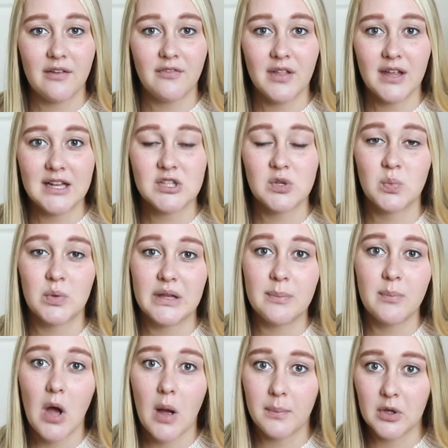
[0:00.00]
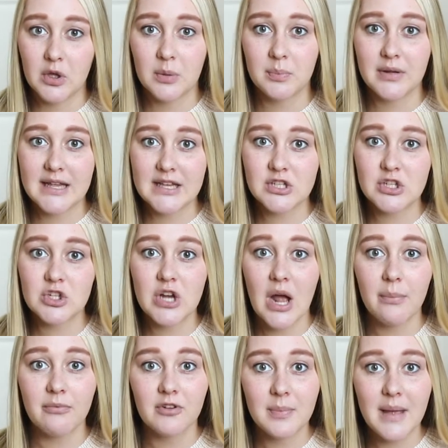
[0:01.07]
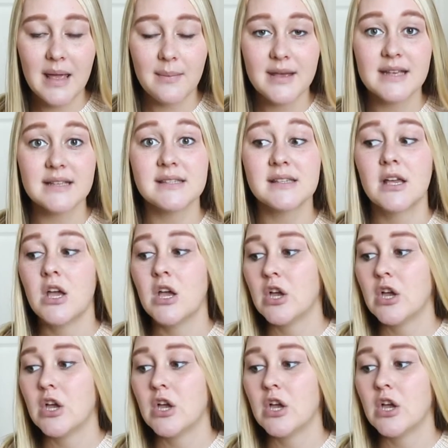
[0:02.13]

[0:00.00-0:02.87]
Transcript: I feel like it's a really popular place to shop for babies.